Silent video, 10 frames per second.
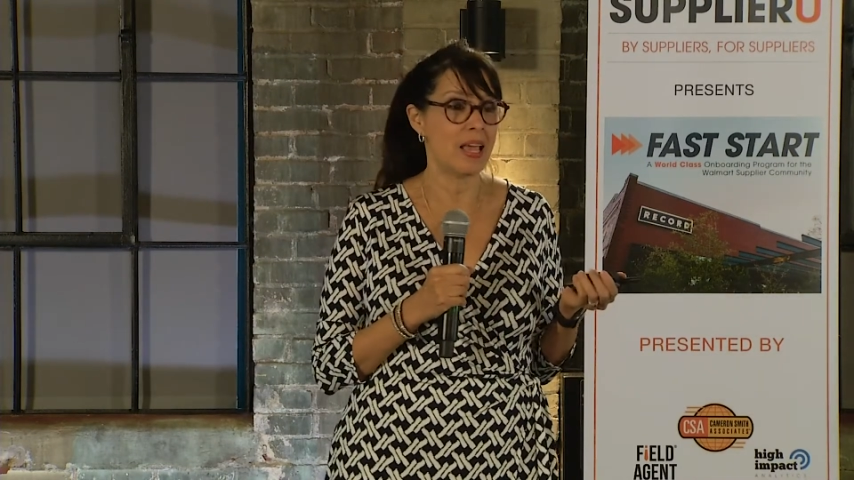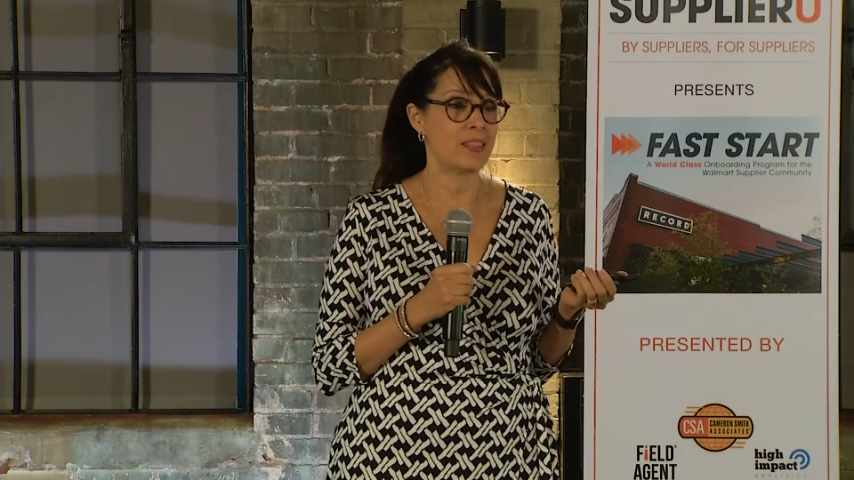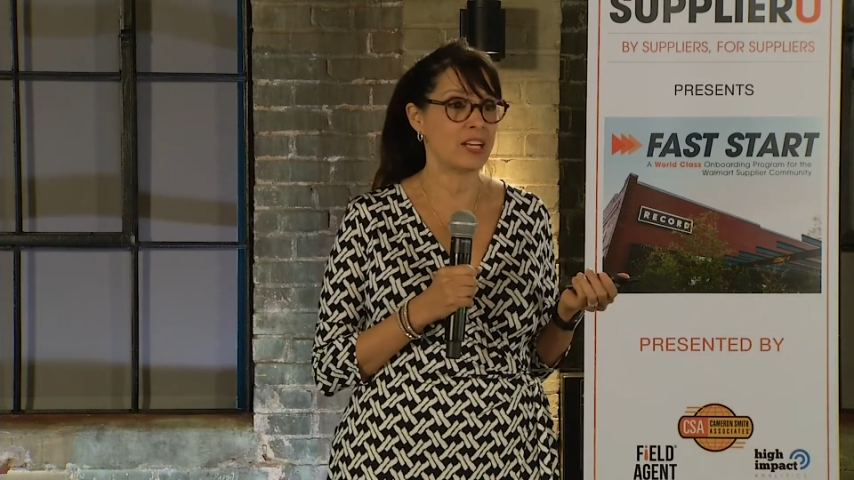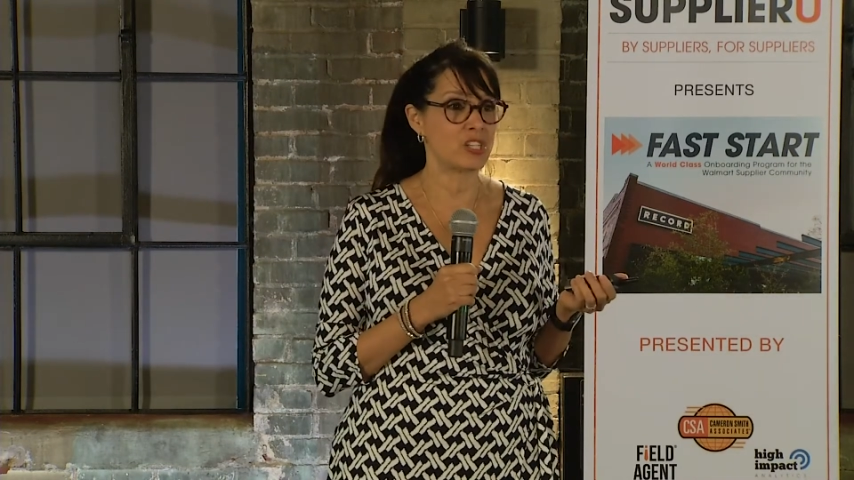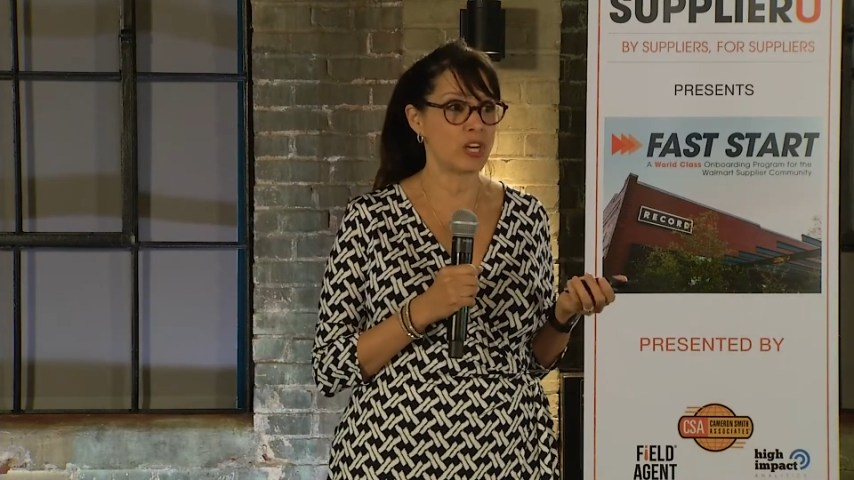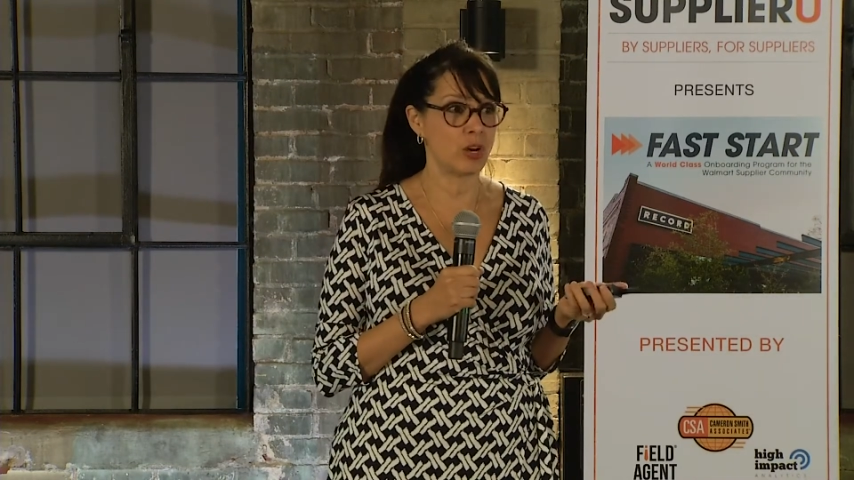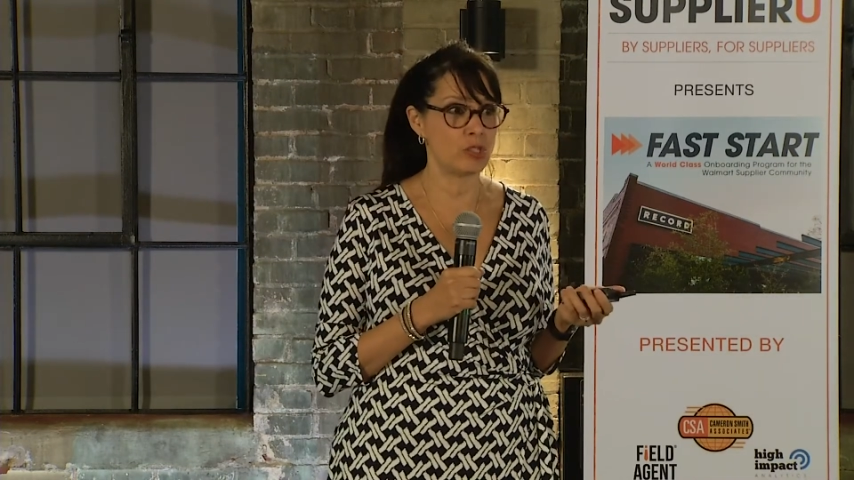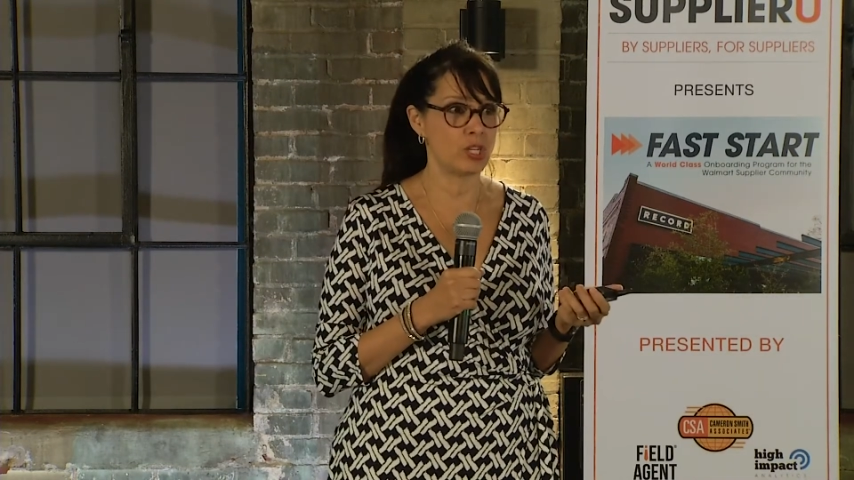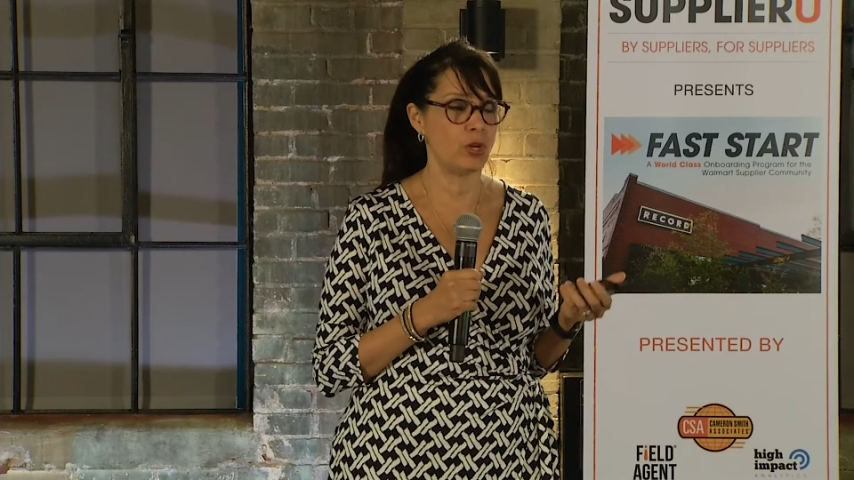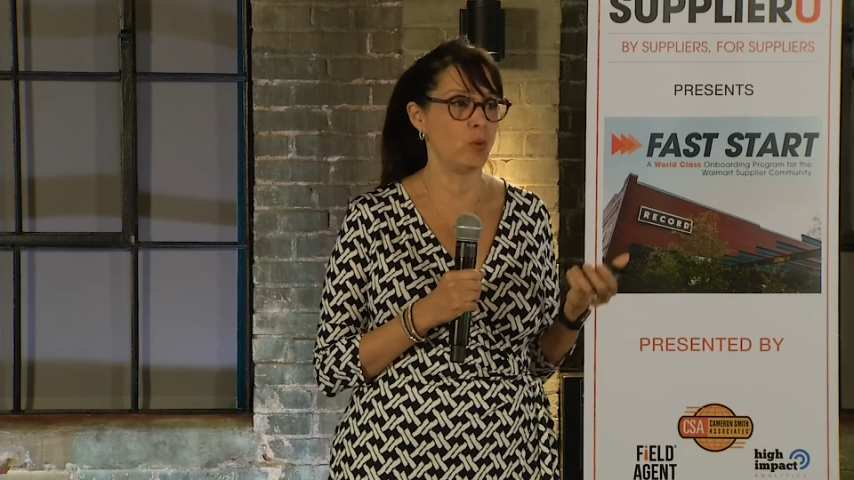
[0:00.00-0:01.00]
that
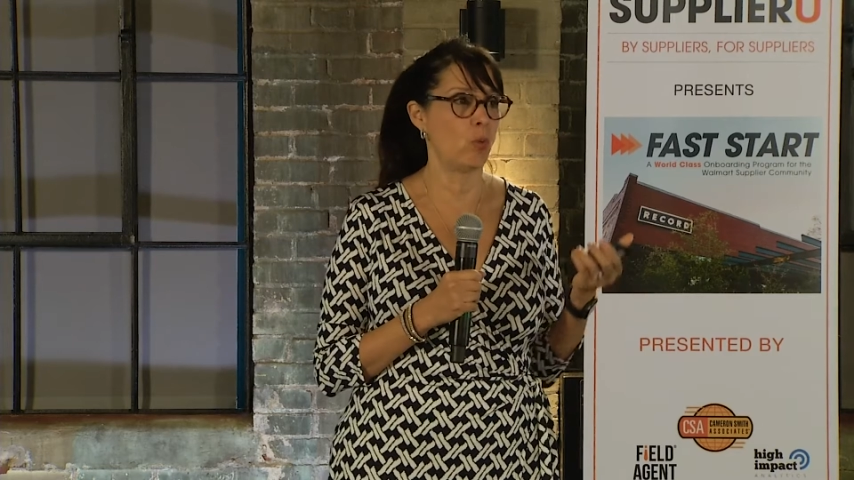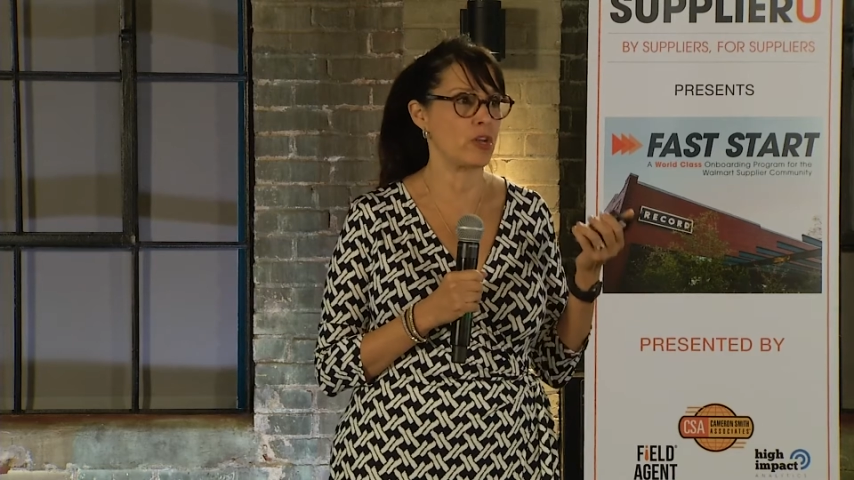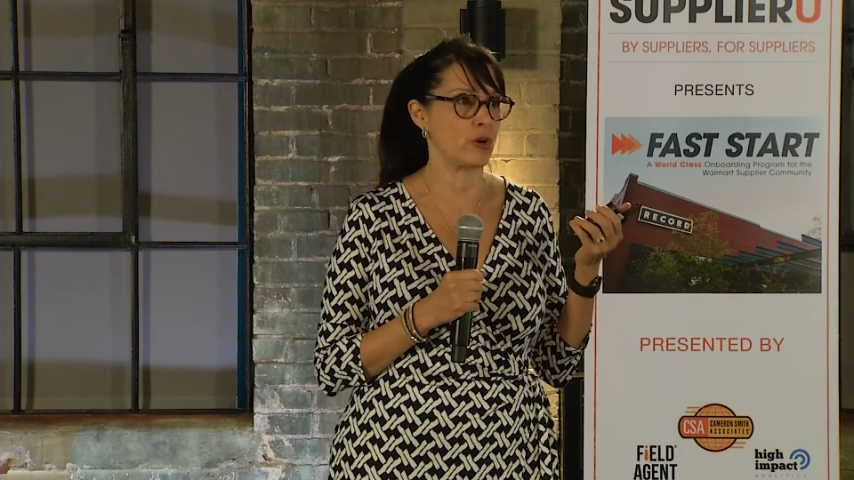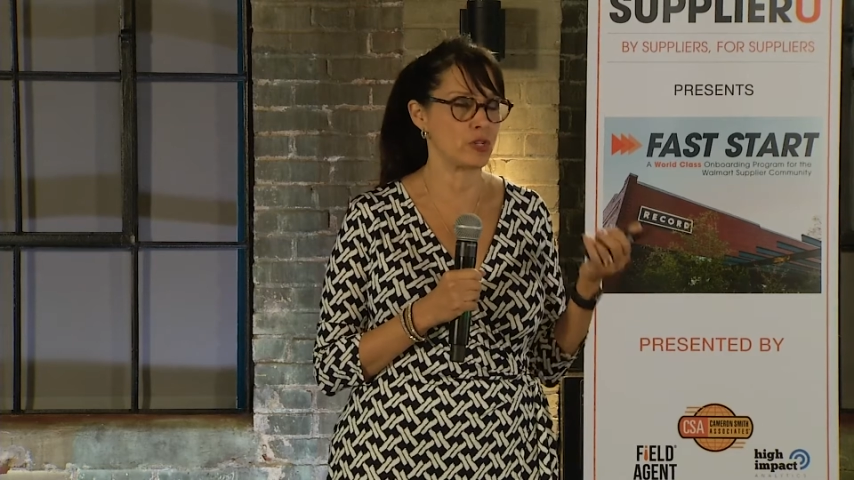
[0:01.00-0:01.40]
shows you what your